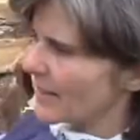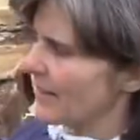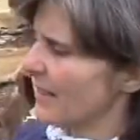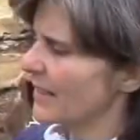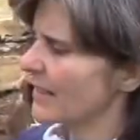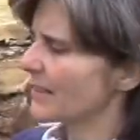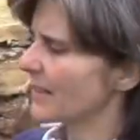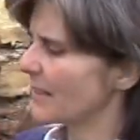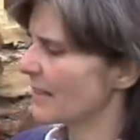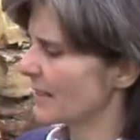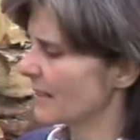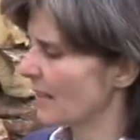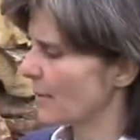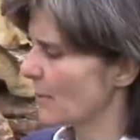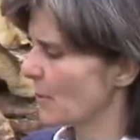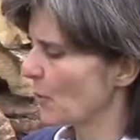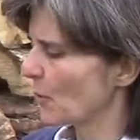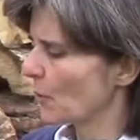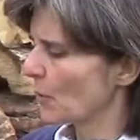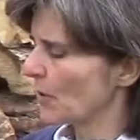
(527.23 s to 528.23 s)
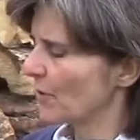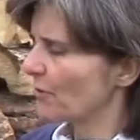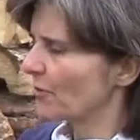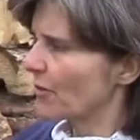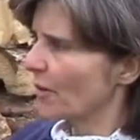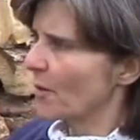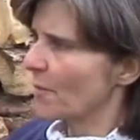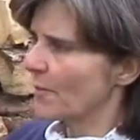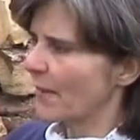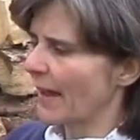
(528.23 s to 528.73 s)
this is some of the wood
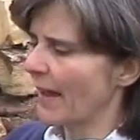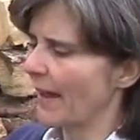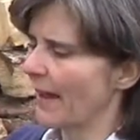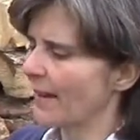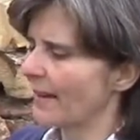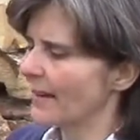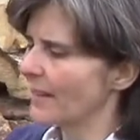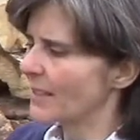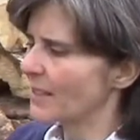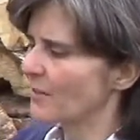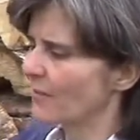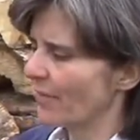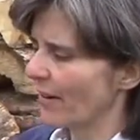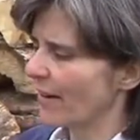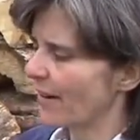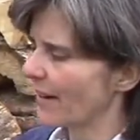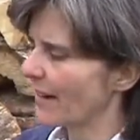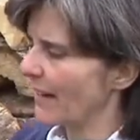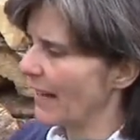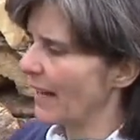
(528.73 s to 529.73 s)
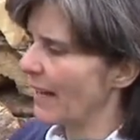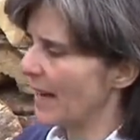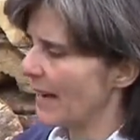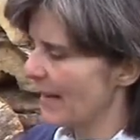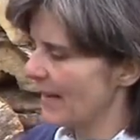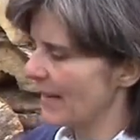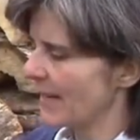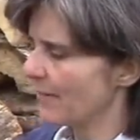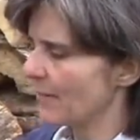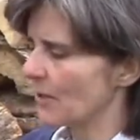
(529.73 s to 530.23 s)
from that. It's very
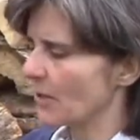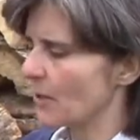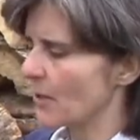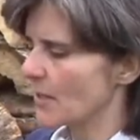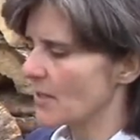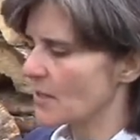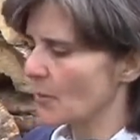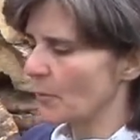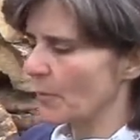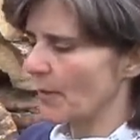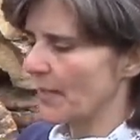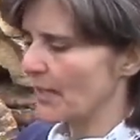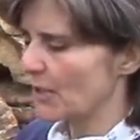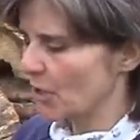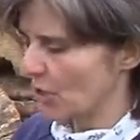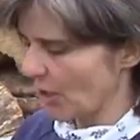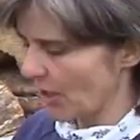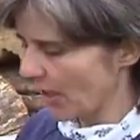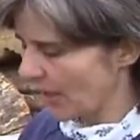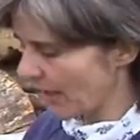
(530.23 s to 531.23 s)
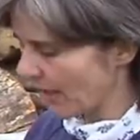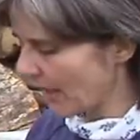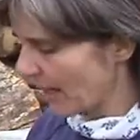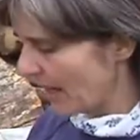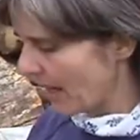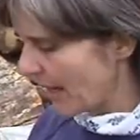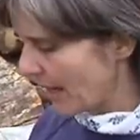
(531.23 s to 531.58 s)
light, even though it's a big chunk.